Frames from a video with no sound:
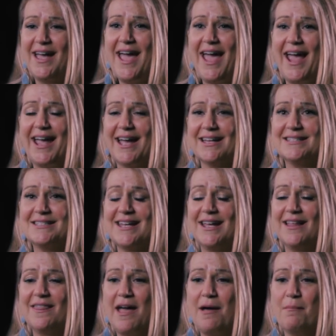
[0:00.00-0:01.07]
And
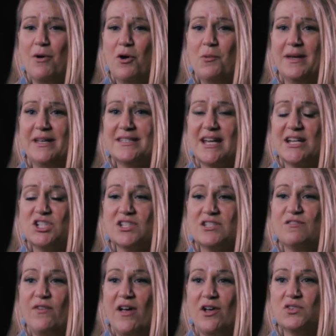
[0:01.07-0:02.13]
in that moment, I
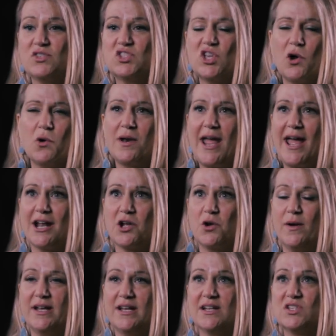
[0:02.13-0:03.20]
just felt so
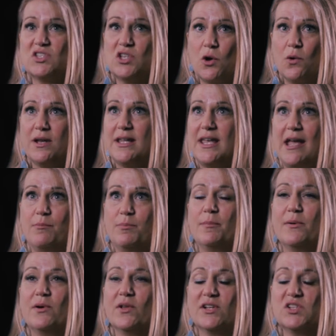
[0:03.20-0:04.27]
inadequate and so
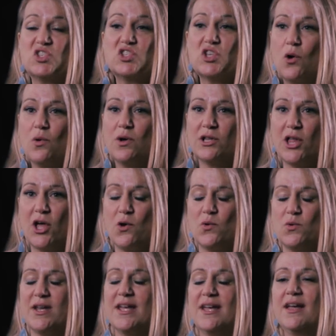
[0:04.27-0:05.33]
incapable and so
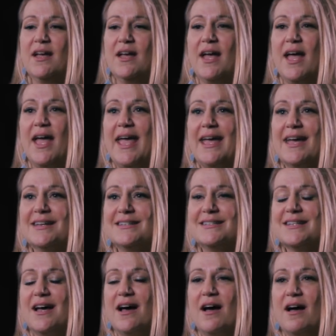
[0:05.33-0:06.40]
alone.
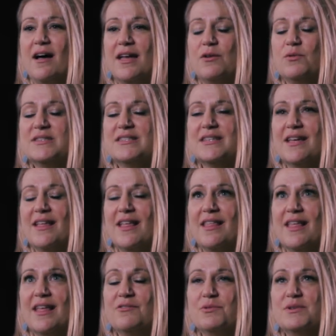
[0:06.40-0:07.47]
And it
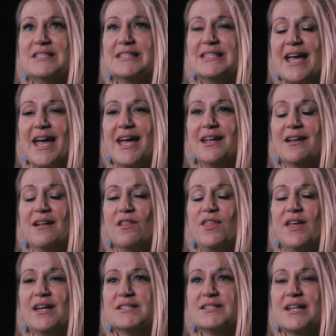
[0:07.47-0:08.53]
was then
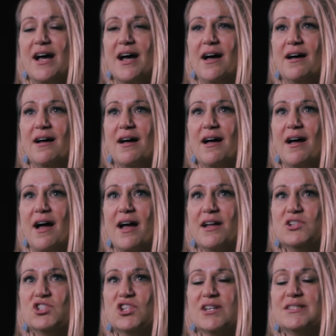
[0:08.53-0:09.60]
that
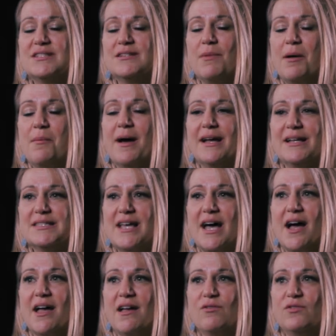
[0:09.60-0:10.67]
I just, in my mind's
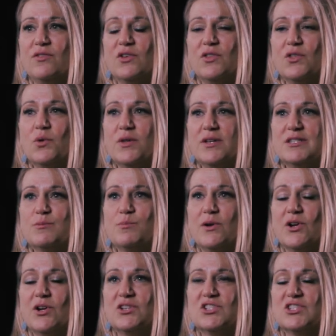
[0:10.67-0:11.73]
eye, feel the Holy
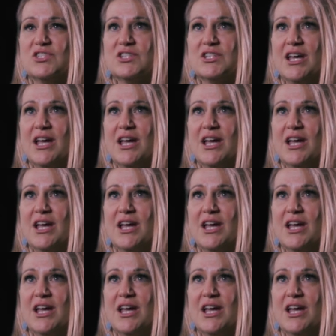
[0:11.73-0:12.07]
Spirit just,